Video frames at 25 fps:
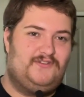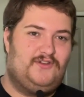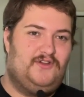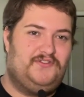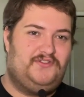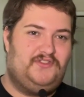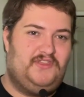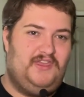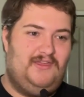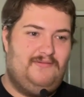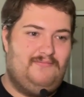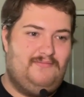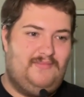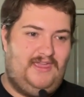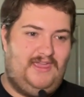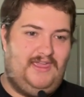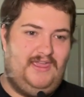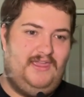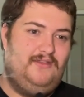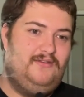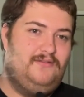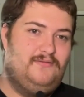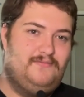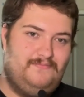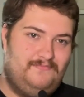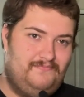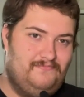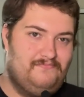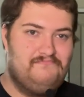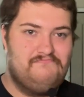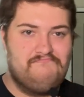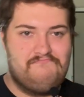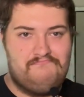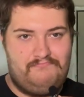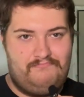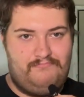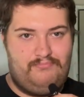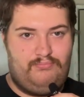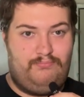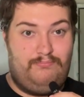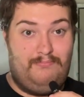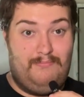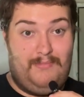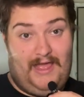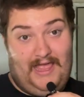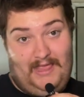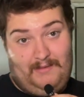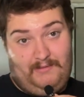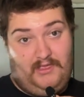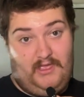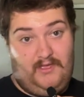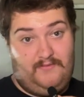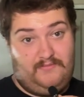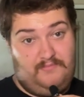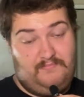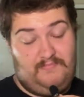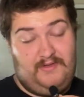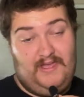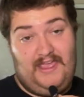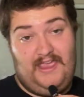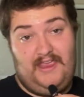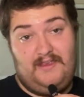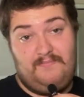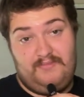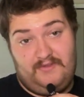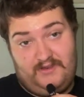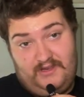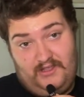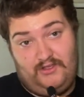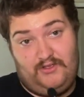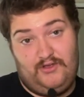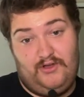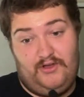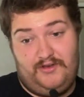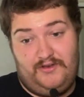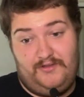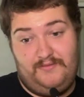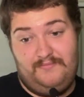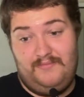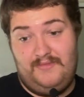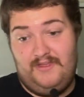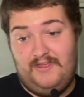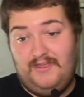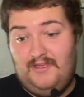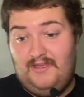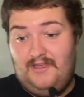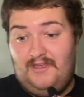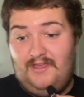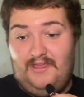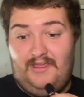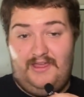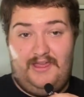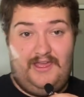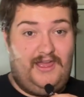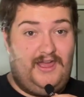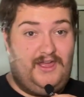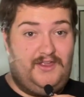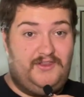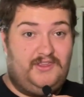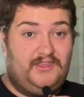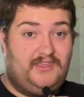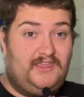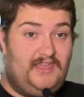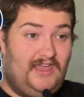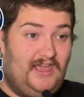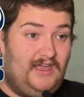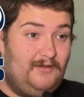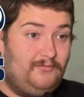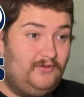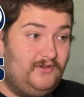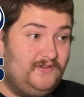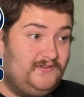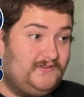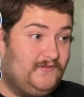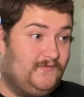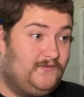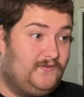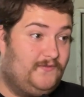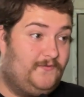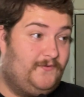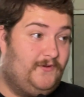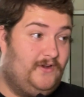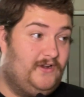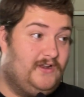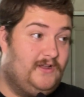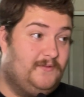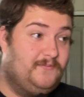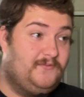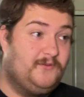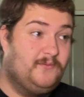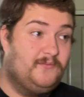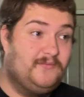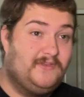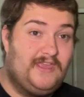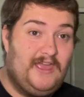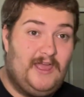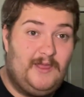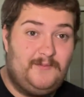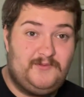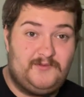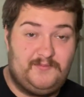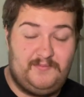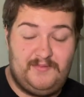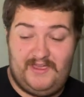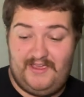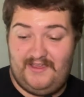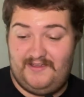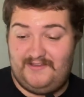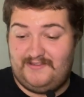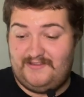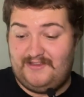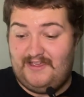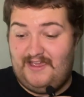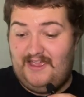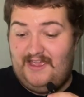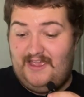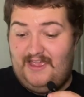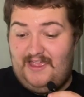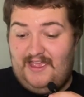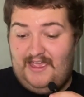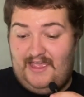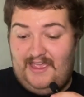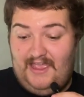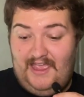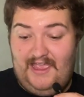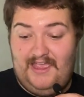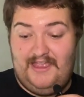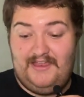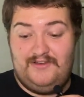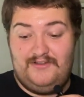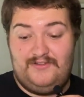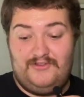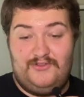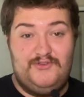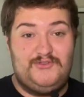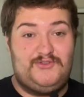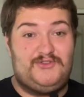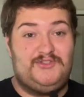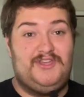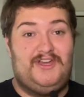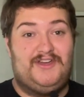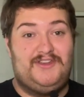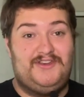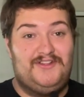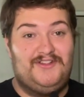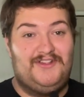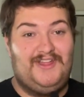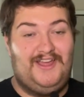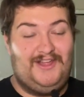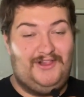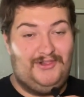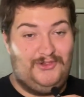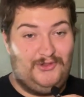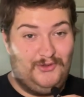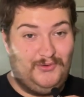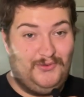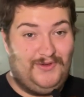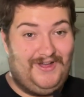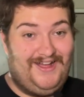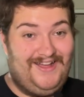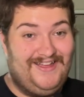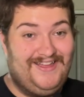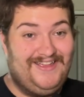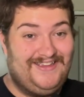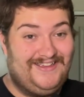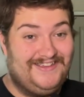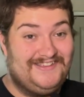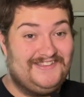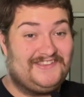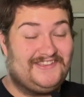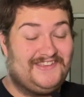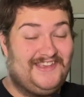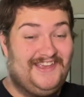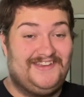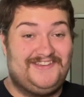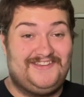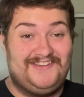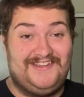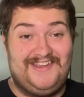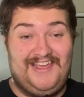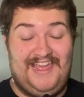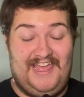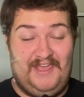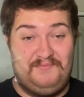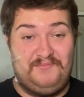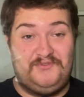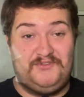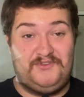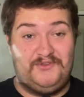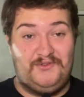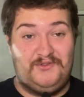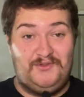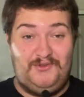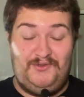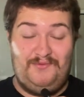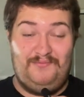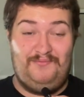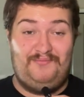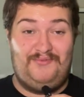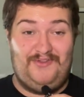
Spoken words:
got their man, maybe overpaid, but they got him. The Cowboys have freed up some cap space, and Luciano Leilua is getting absolute